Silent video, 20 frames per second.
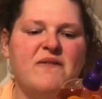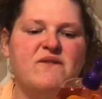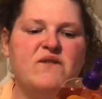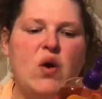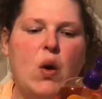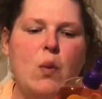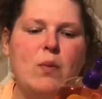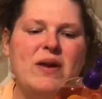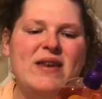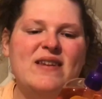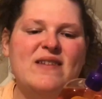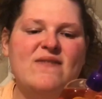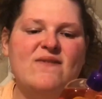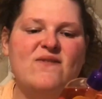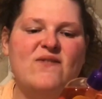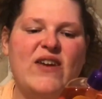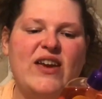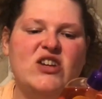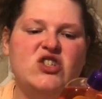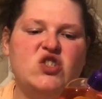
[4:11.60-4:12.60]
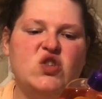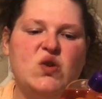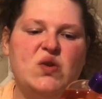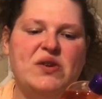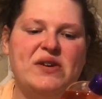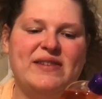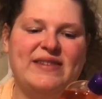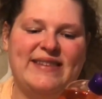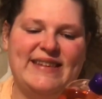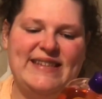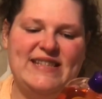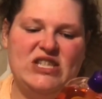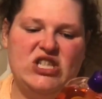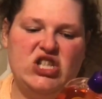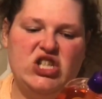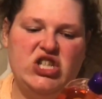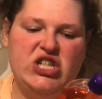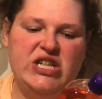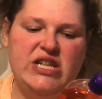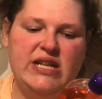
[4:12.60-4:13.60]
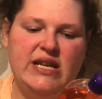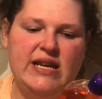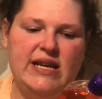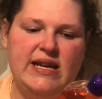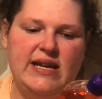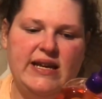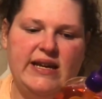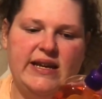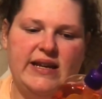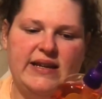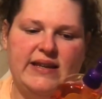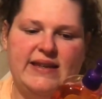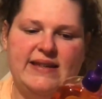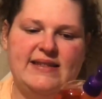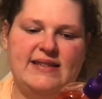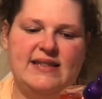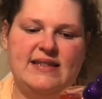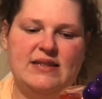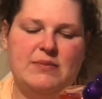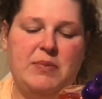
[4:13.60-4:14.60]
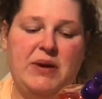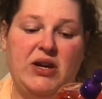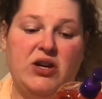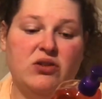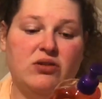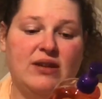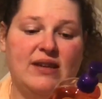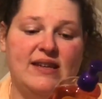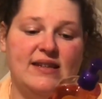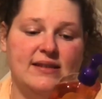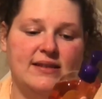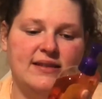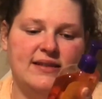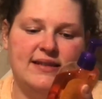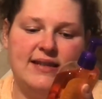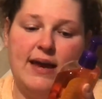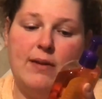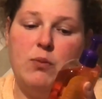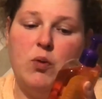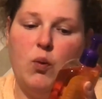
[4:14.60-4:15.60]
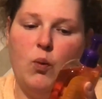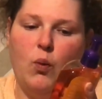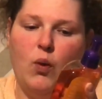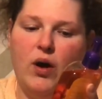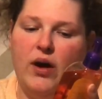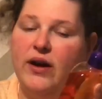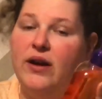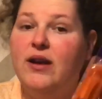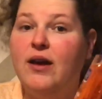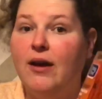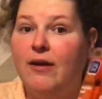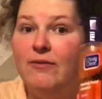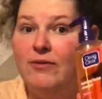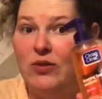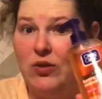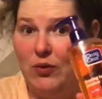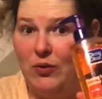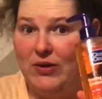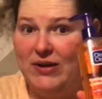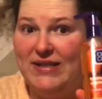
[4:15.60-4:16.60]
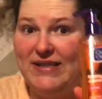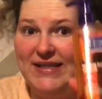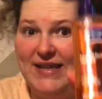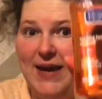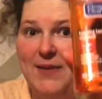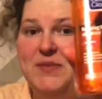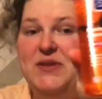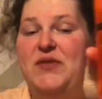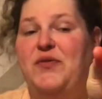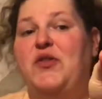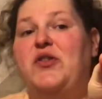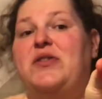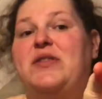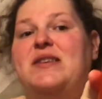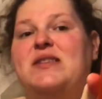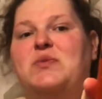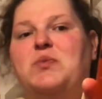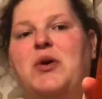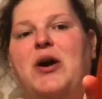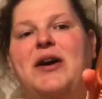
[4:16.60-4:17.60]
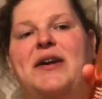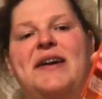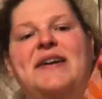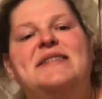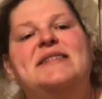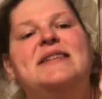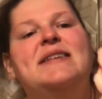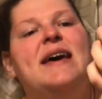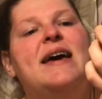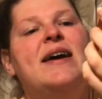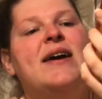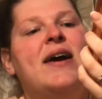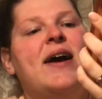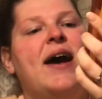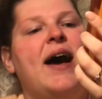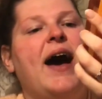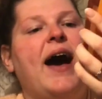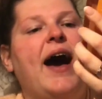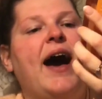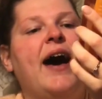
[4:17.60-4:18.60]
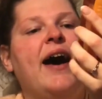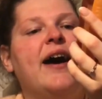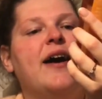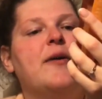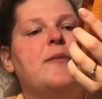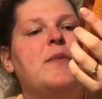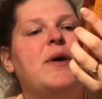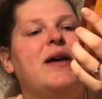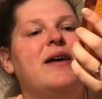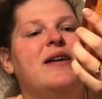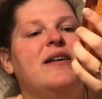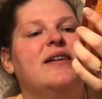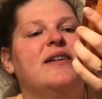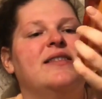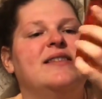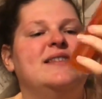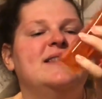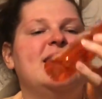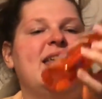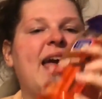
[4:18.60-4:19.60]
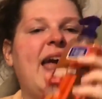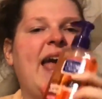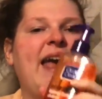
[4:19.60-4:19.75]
foaming facial cleanser. This is apparently step 1 of 3 steps for this product. This is an